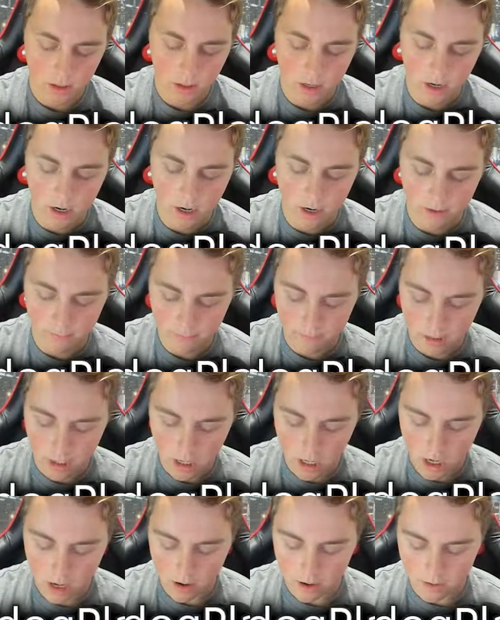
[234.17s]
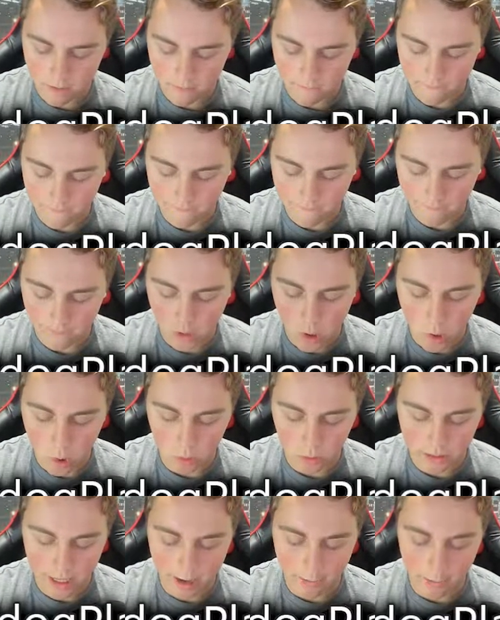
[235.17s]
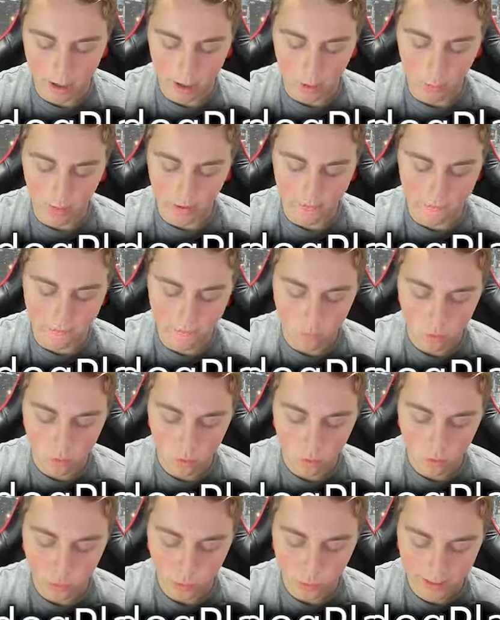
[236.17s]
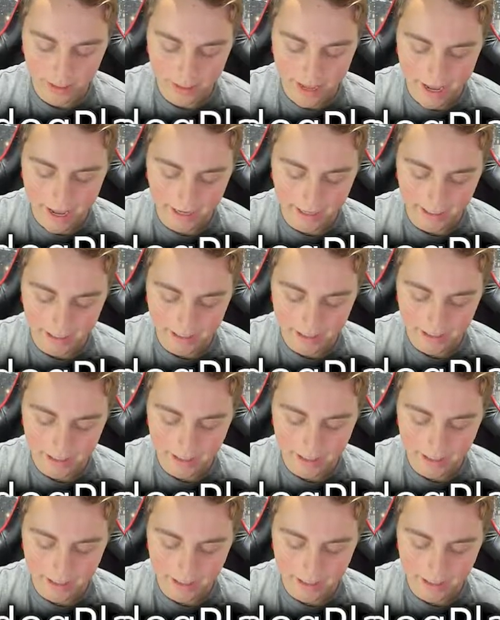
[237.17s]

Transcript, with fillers: Um, Gold Empire. We have four twenty-eight.